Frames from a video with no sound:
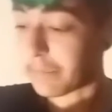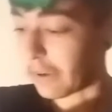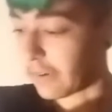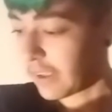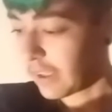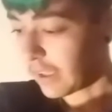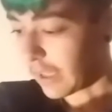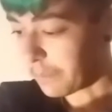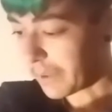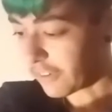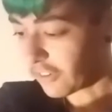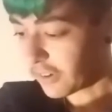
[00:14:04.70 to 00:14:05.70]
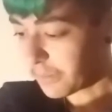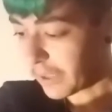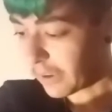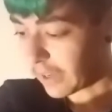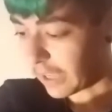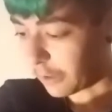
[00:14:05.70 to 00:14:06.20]
about. I'm passionate
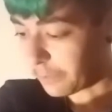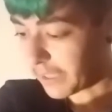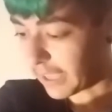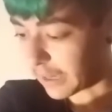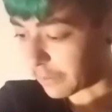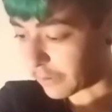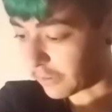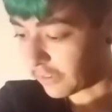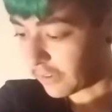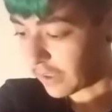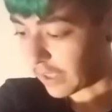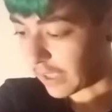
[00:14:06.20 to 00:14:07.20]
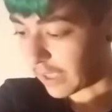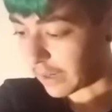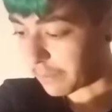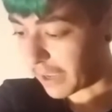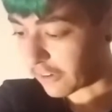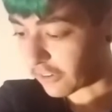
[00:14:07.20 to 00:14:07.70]
about helping animals, and
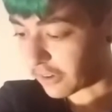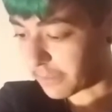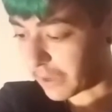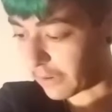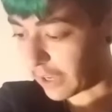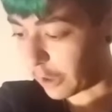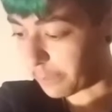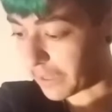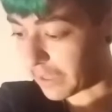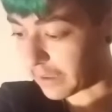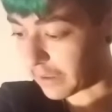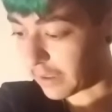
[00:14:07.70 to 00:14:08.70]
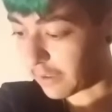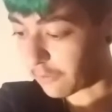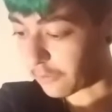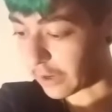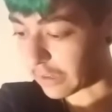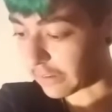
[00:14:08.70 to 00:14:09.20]
I'm passionate about helping
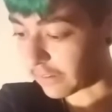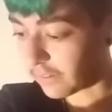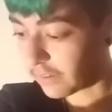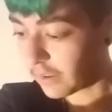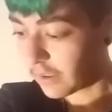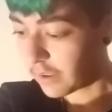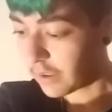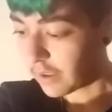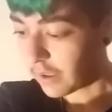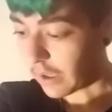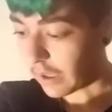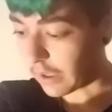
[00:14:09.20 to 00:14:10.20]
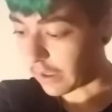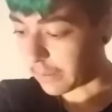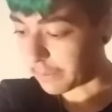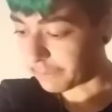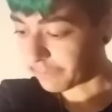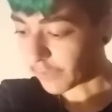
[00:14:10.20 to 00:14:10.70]
friends.
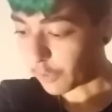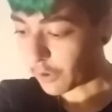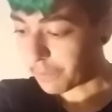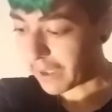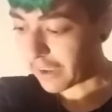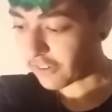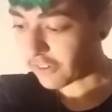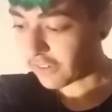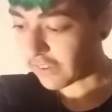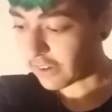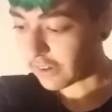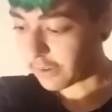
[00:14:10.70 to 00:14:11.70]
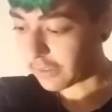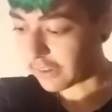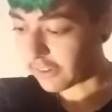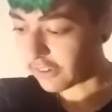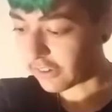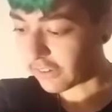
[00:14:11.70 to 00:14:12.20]
Word passions, I know
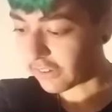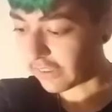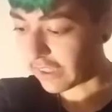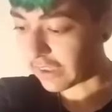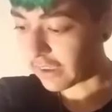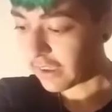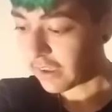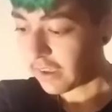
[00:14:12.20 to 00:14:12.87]
that's just like,